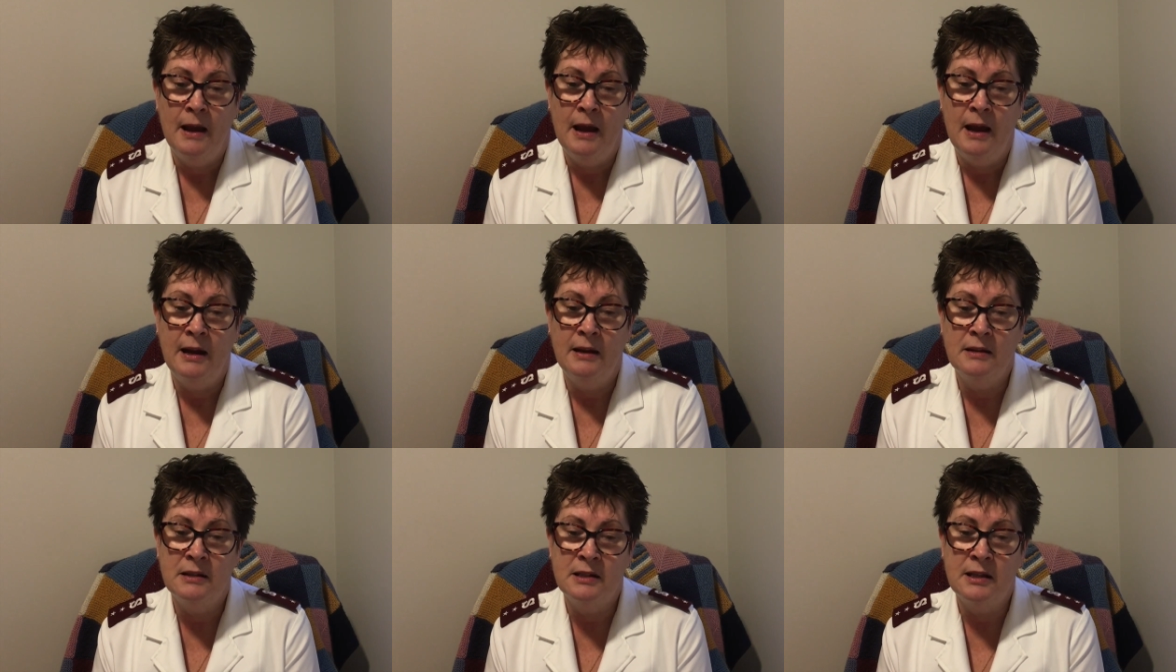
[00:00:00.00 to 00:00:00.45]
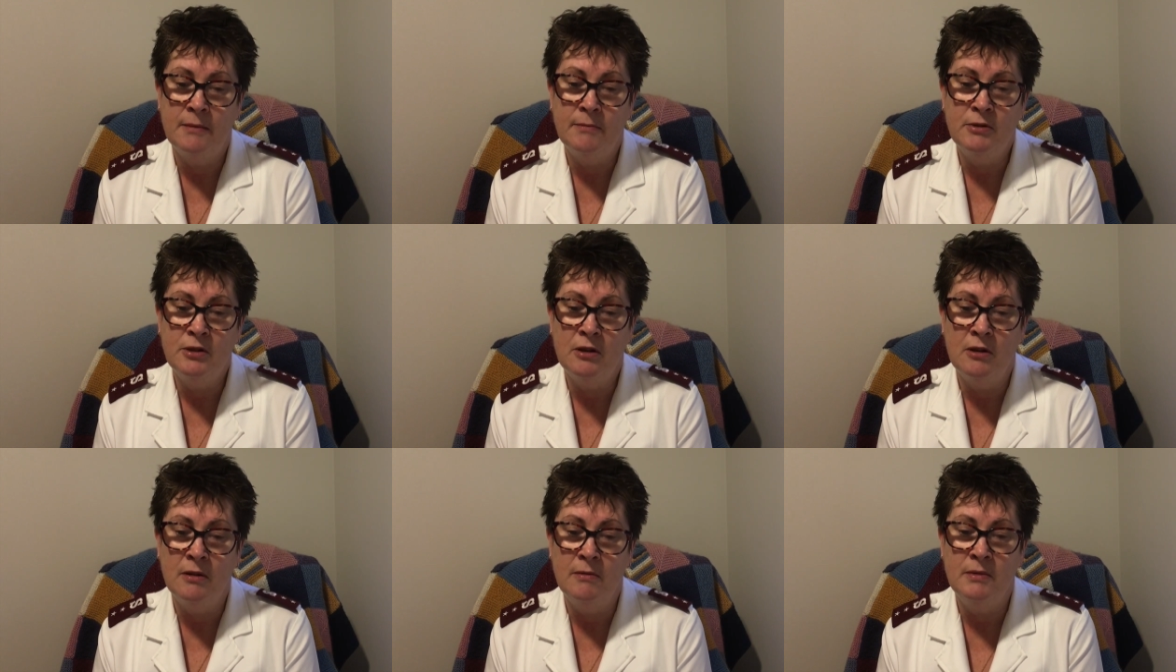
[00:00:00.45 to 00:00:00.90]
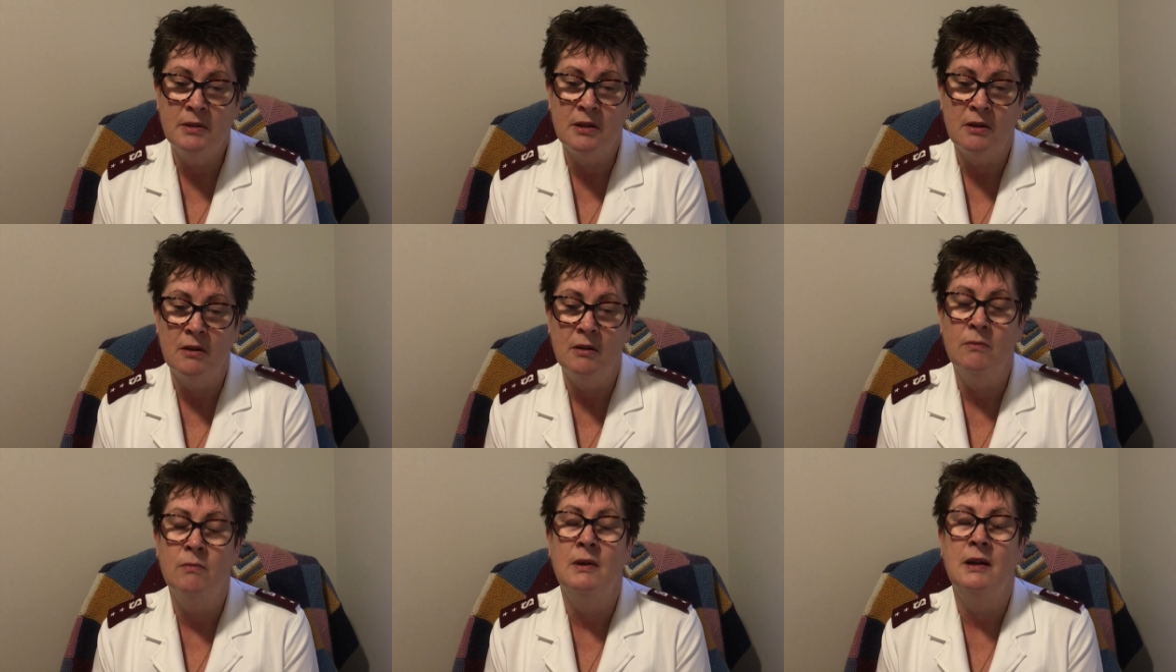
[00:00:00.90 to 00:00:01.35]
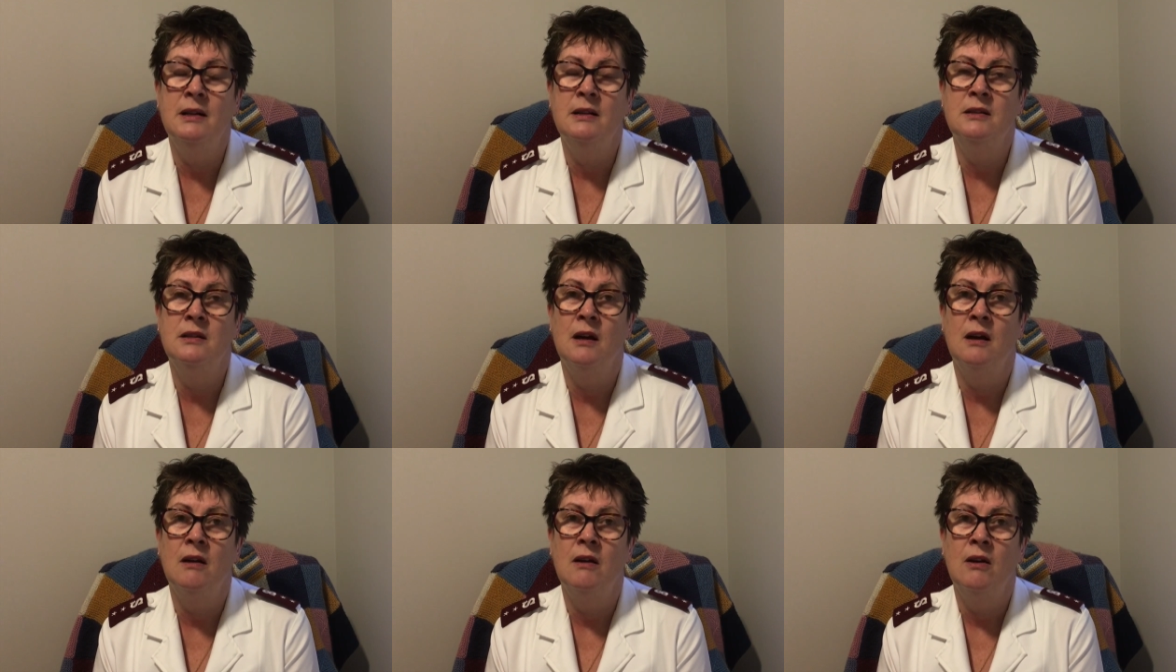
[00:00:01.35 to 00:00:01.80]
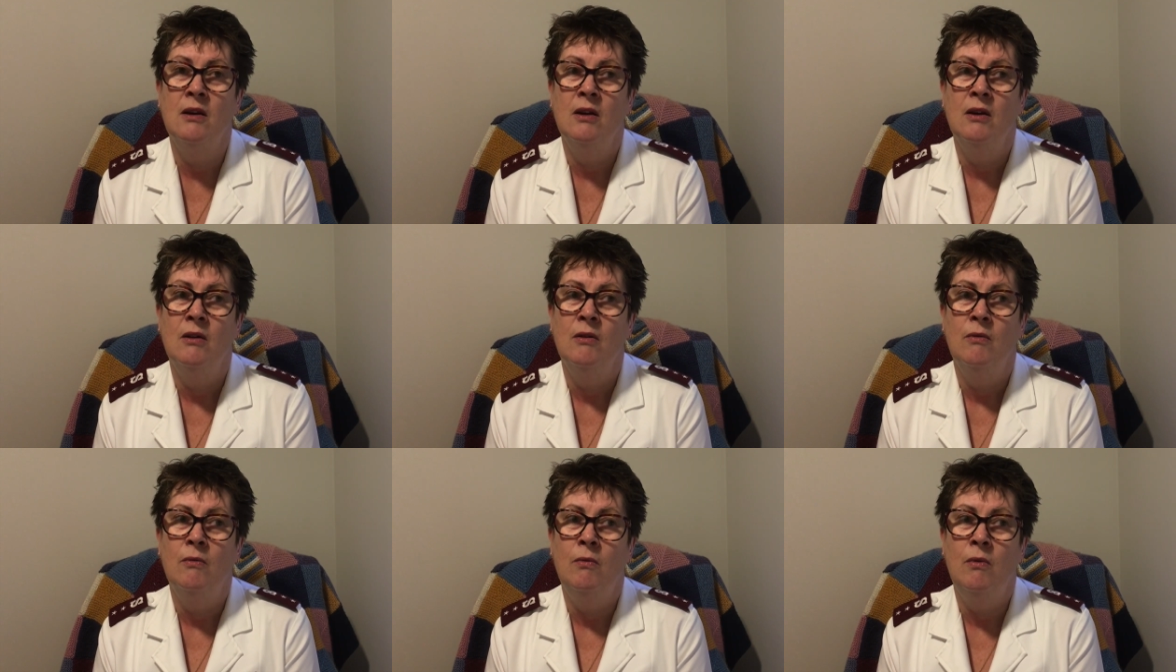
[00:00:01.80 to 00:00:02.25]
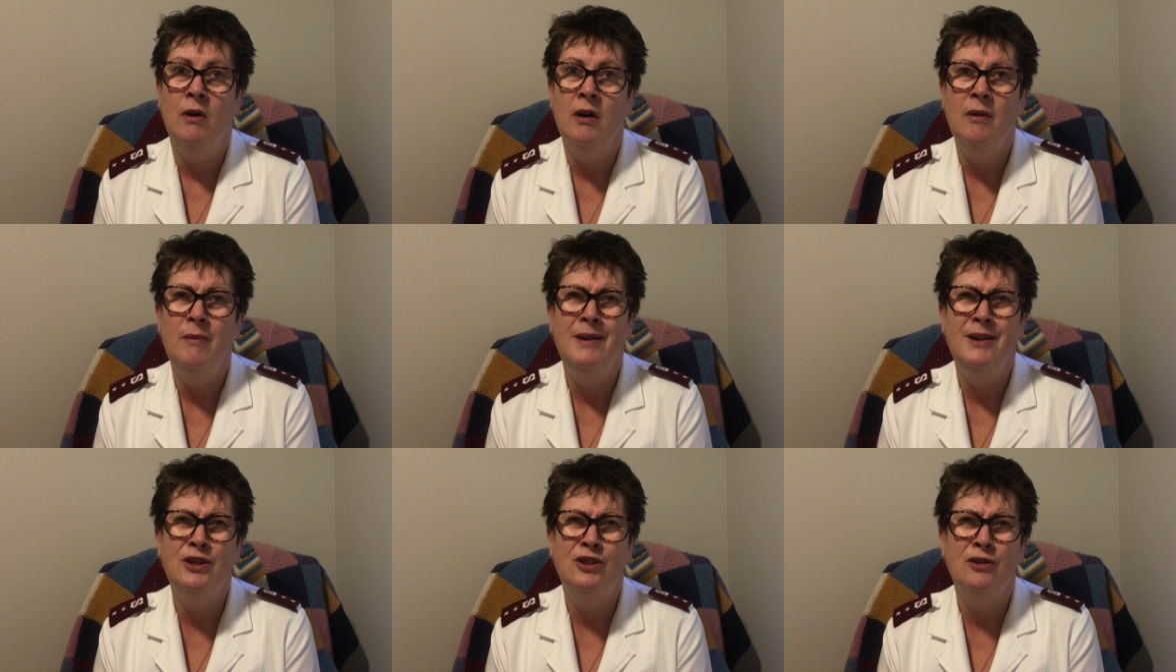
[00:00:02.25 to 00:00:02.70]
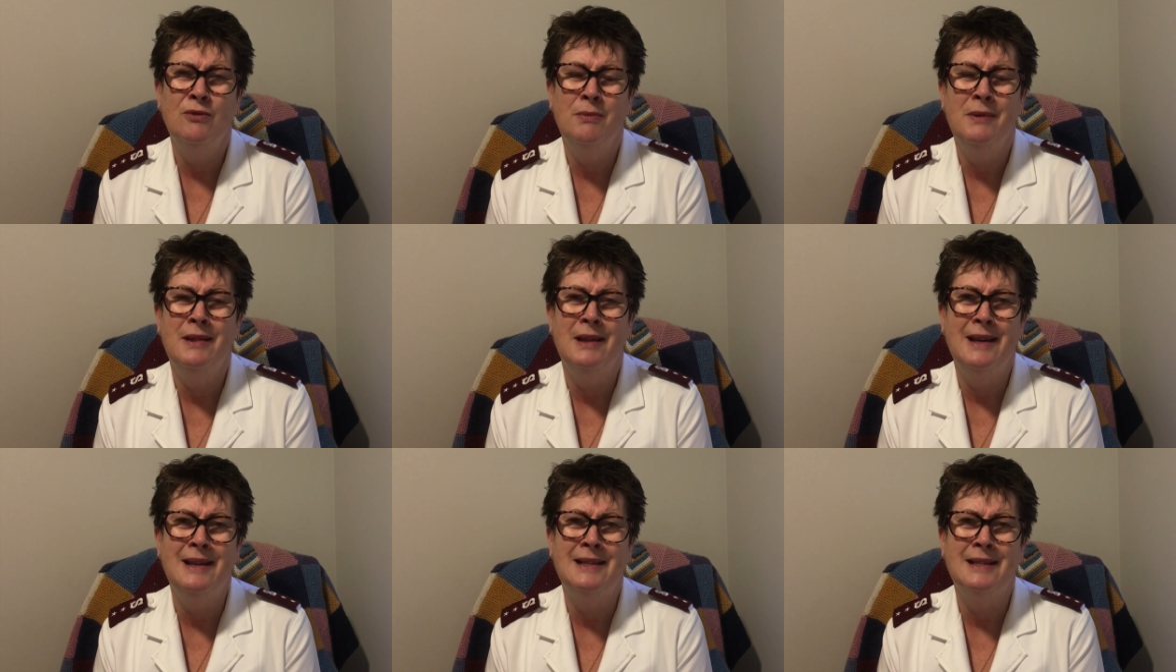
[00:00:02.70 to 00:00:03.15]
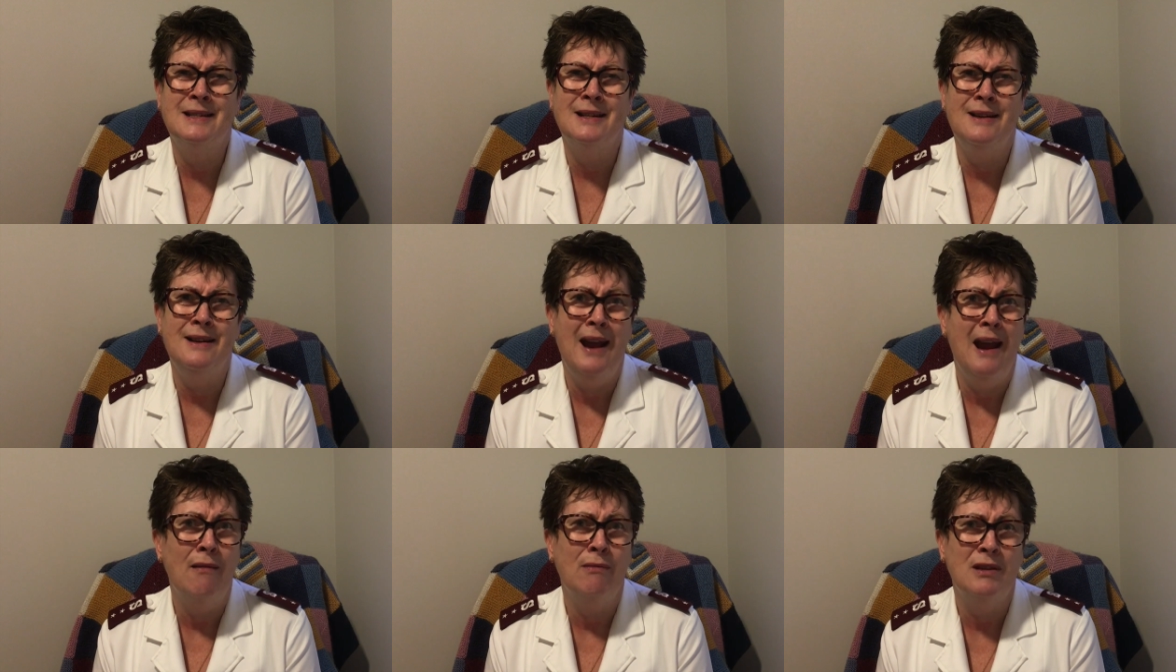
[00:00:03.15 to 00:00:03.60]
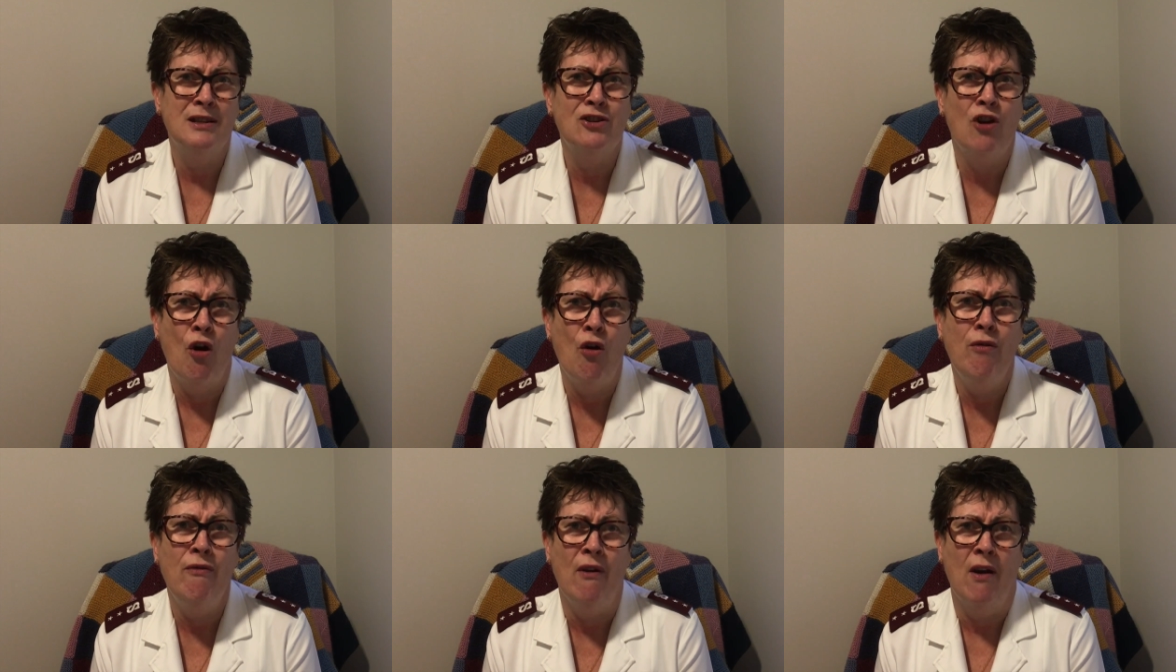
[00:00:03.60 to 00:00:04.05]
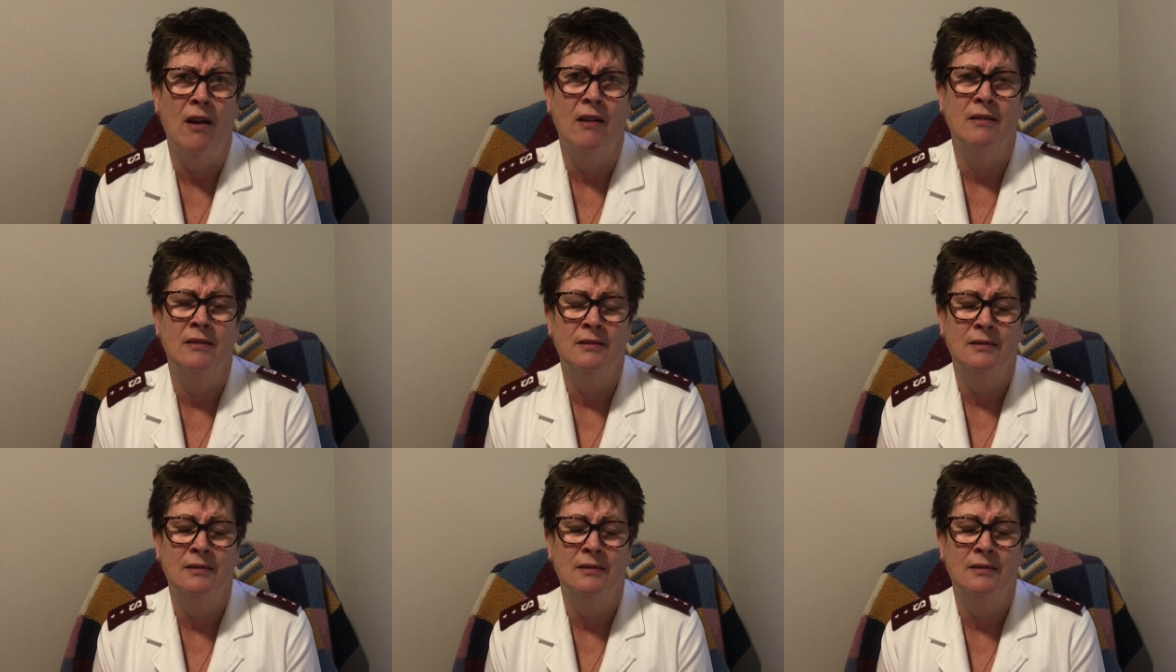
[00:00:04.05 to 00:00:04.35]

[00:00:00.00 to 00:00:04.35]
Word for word: And sometimes I wonder, what do we do with Easter now it's over?